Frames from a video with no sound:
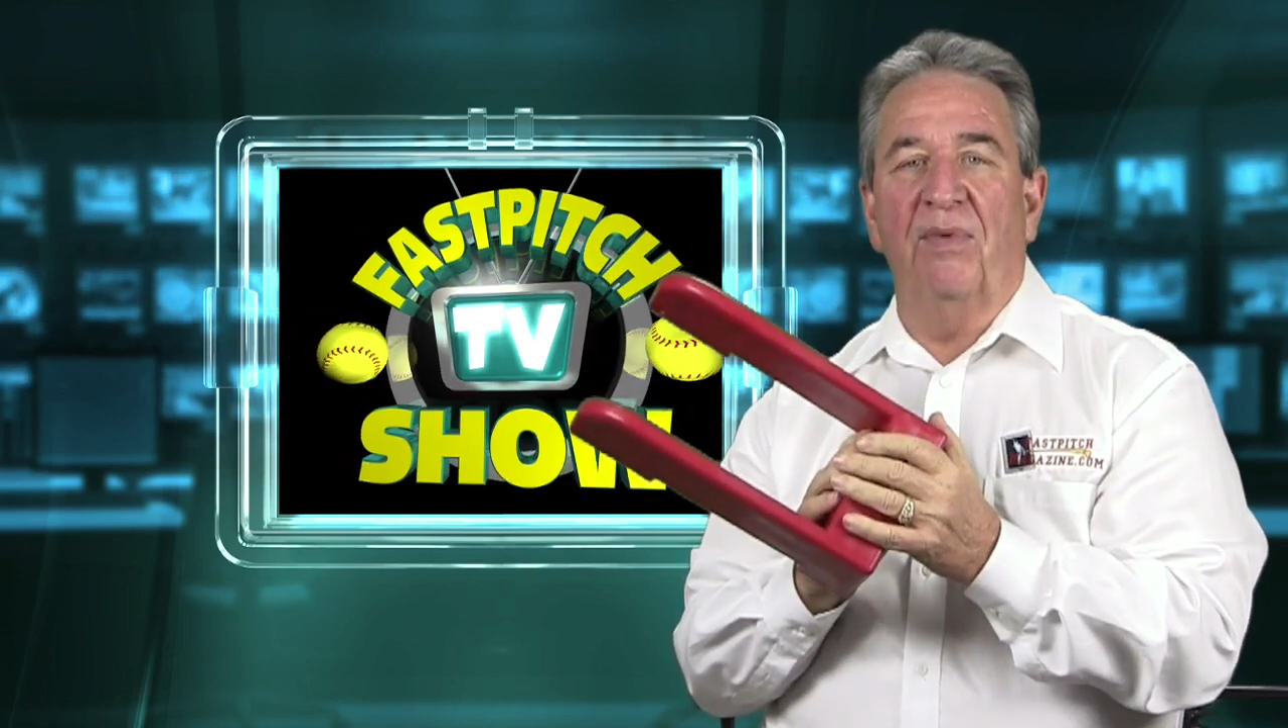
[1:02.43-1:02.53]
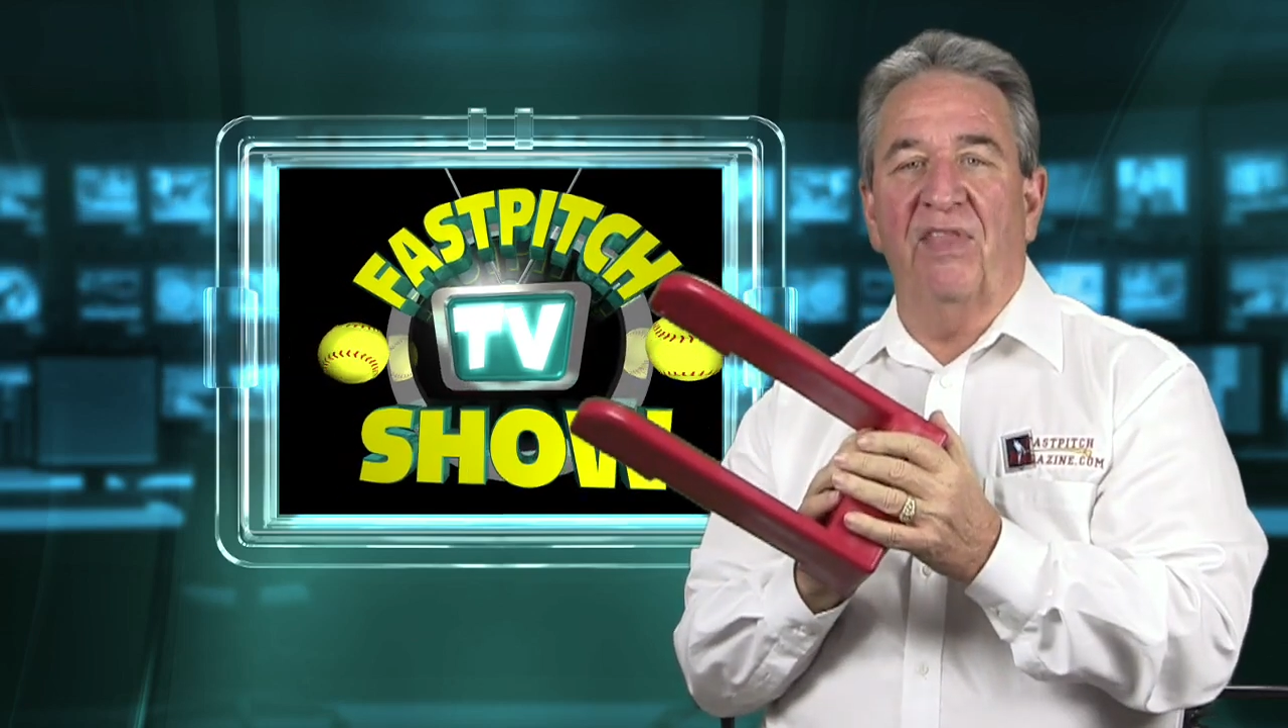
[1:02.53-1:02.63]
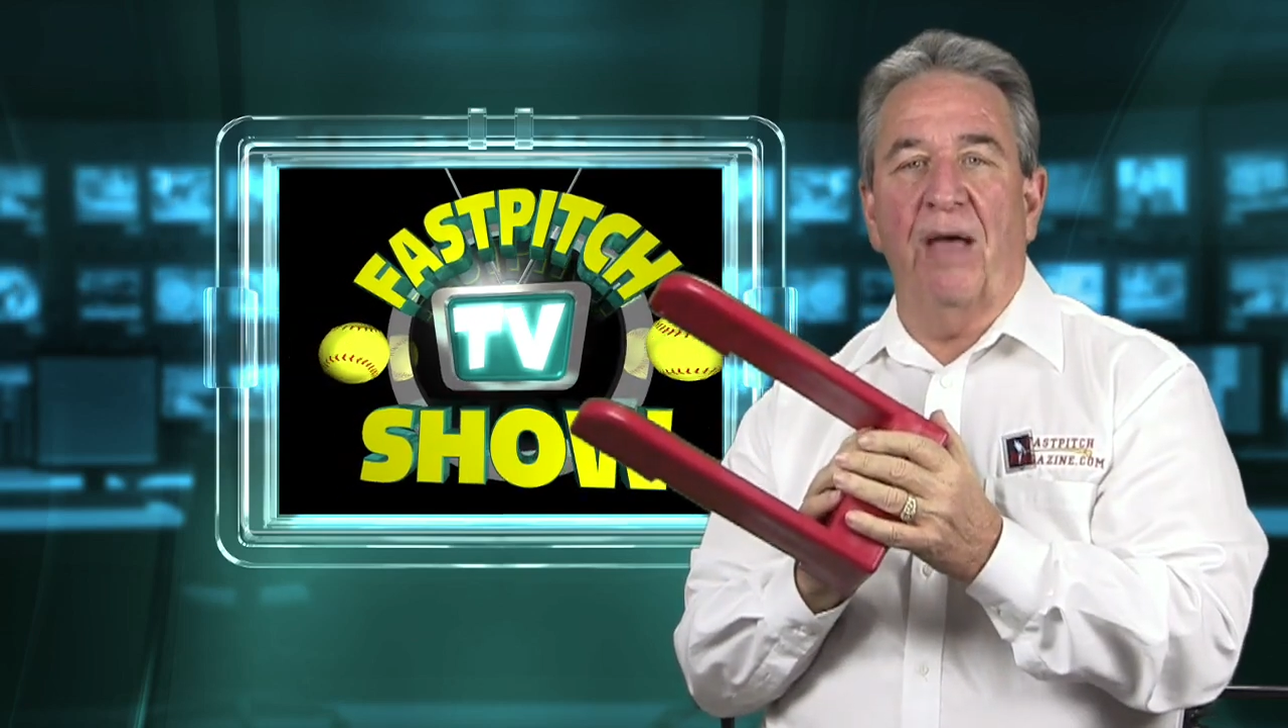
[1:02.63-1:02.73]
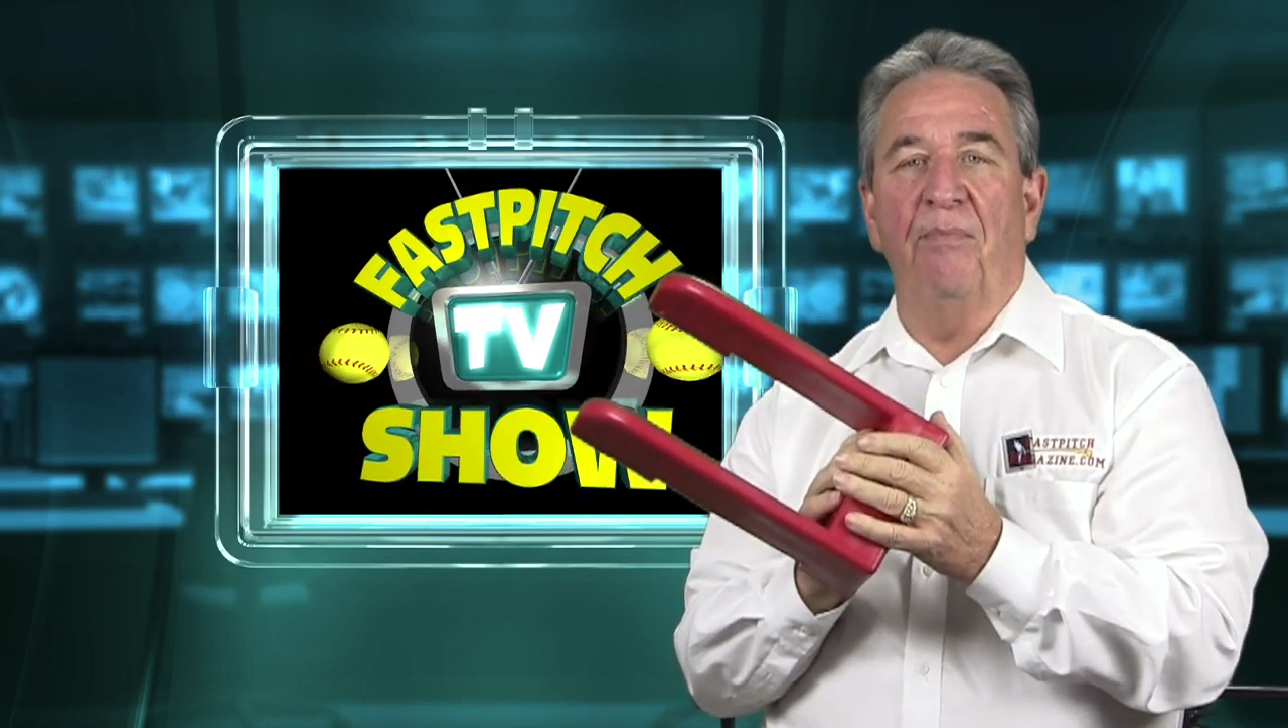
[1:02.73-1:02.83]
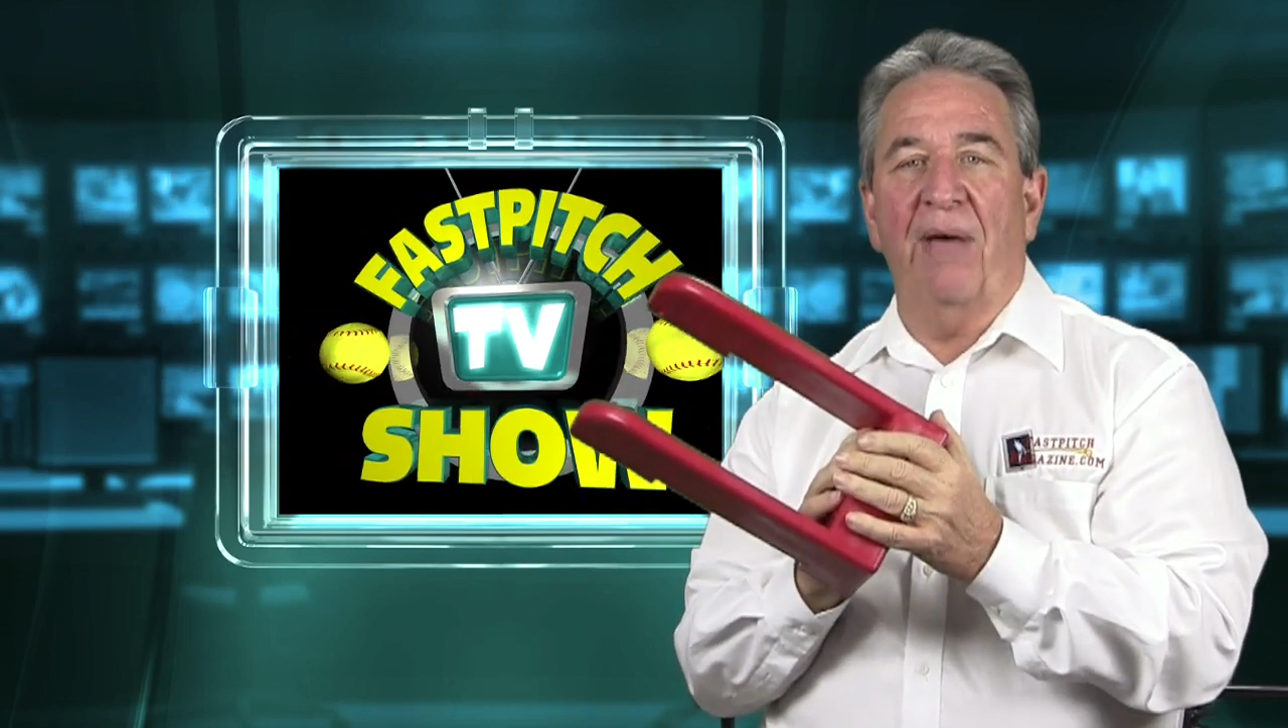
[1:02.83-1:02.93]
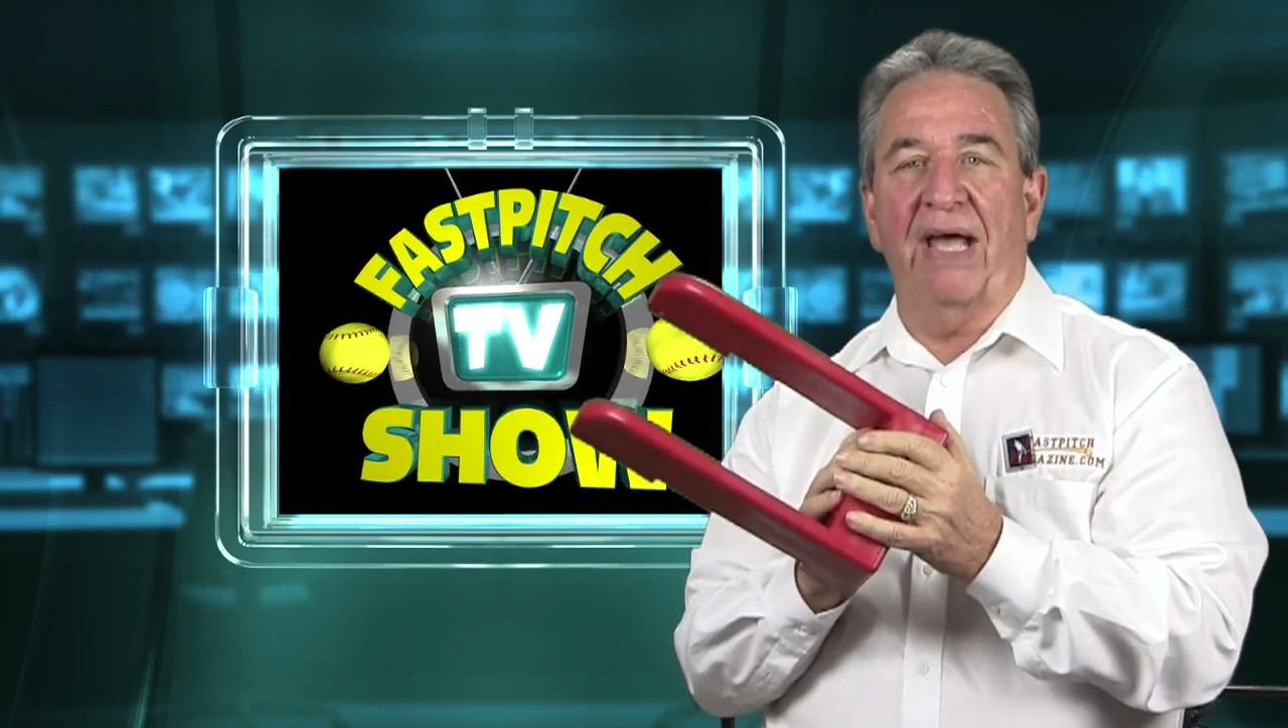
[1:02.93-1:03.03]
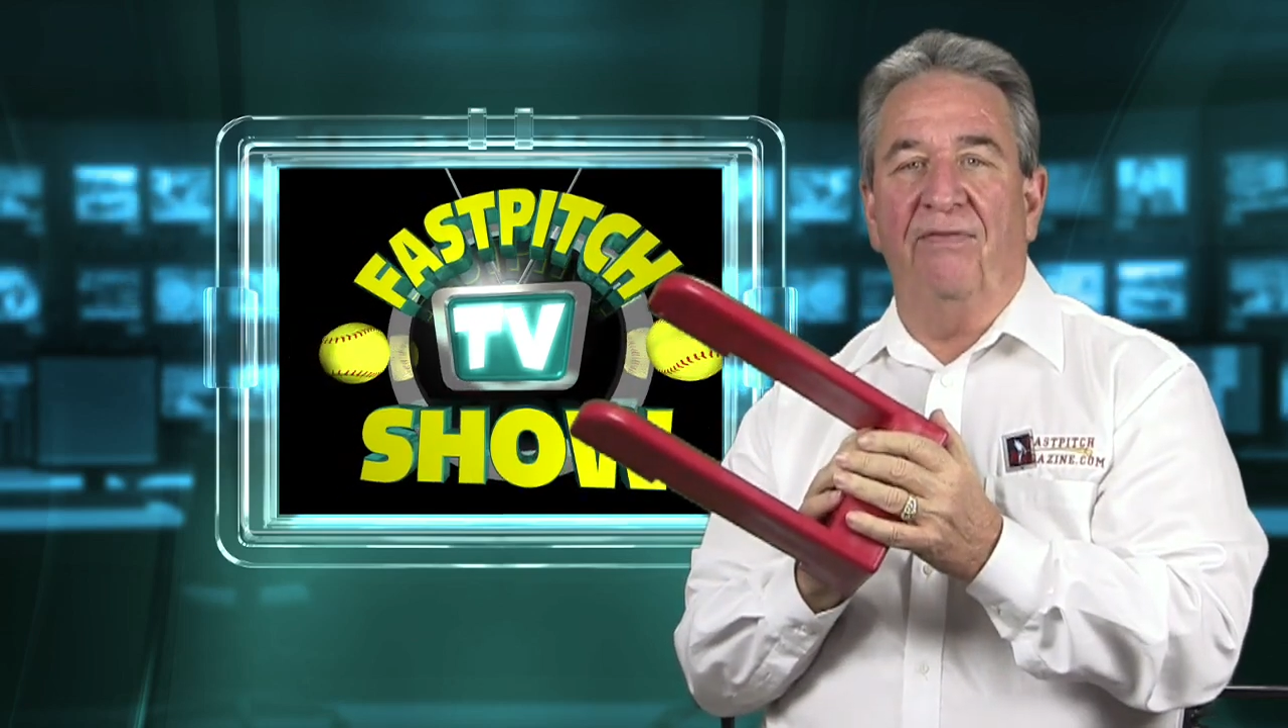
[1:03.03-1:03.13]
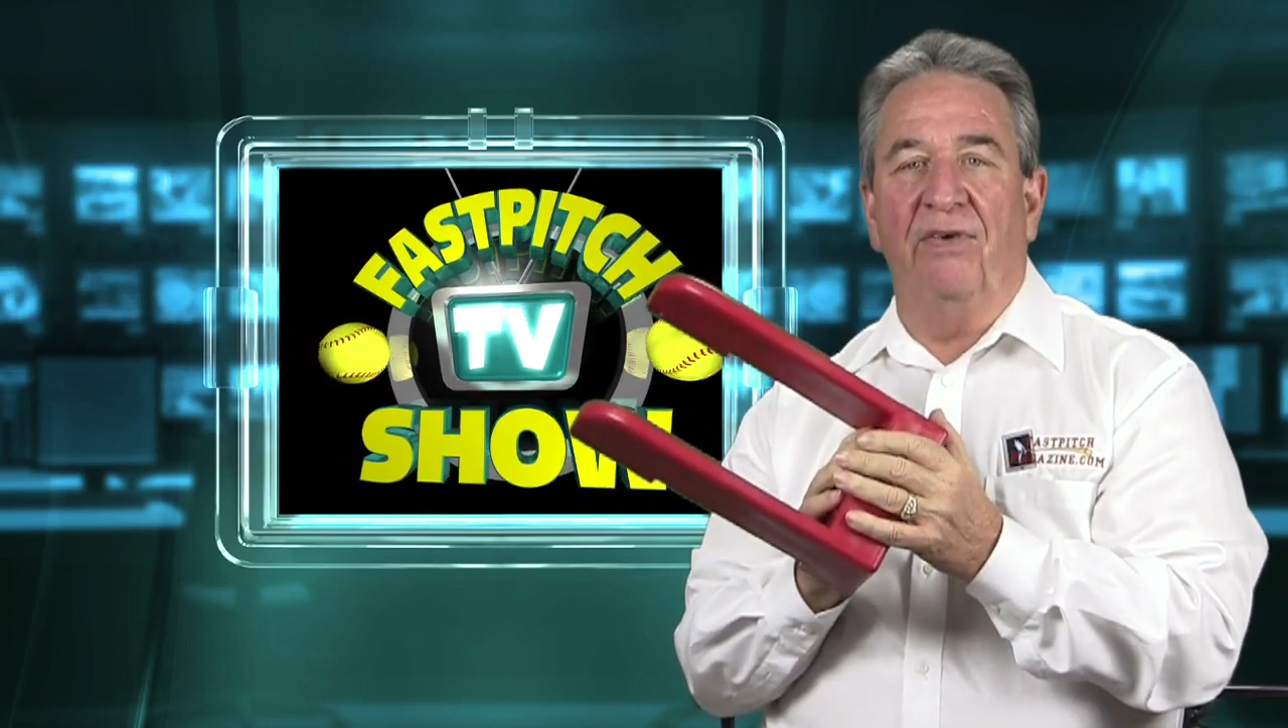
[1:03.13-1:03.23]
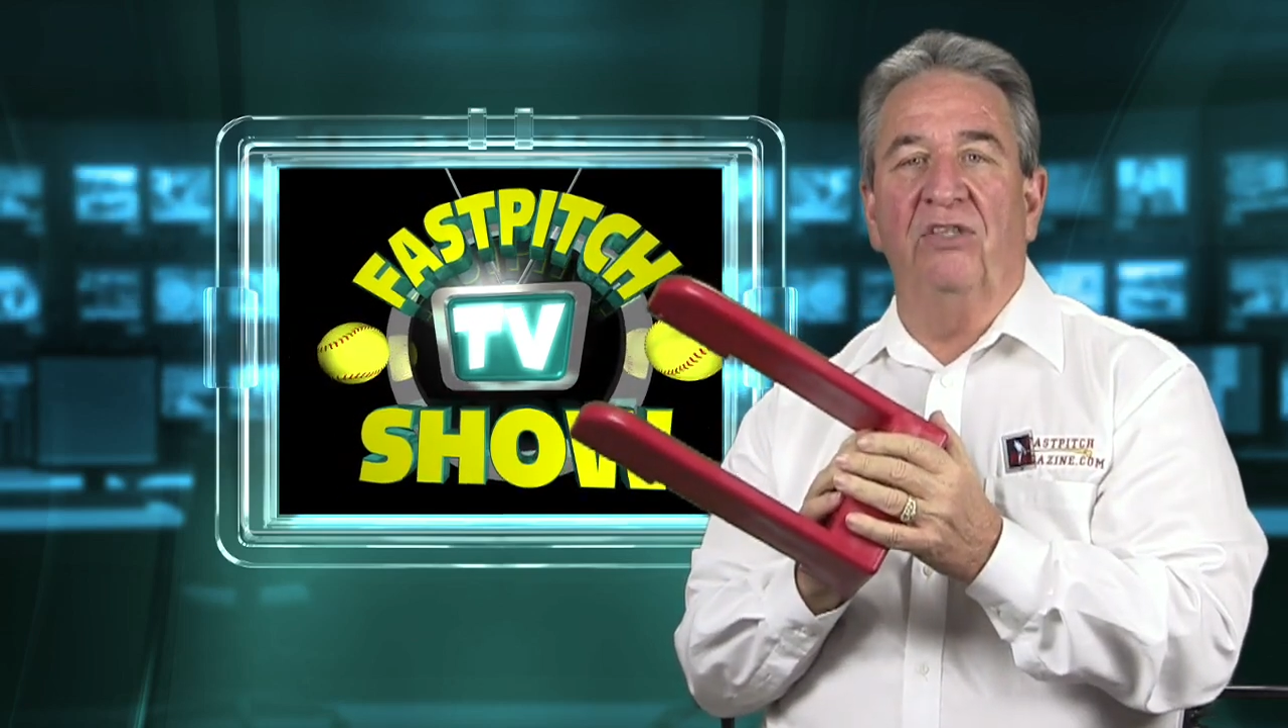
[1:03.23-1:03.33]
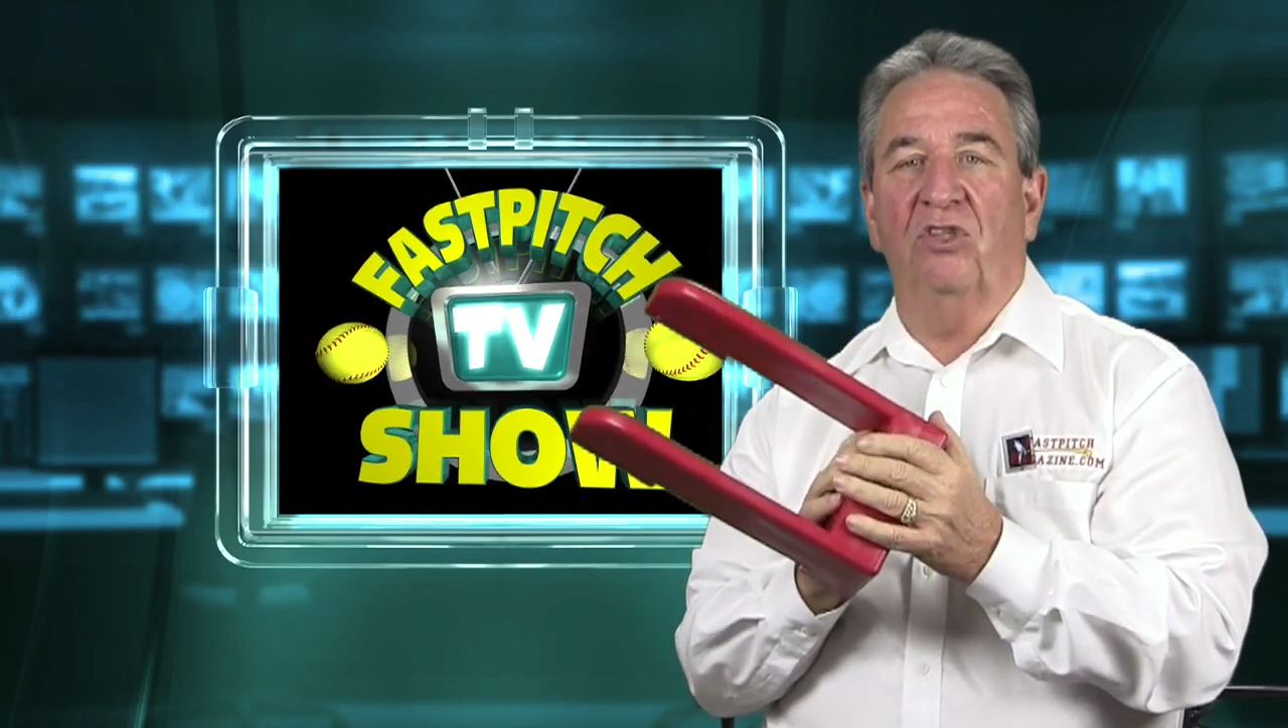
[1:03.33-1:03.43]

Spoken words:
of that back foot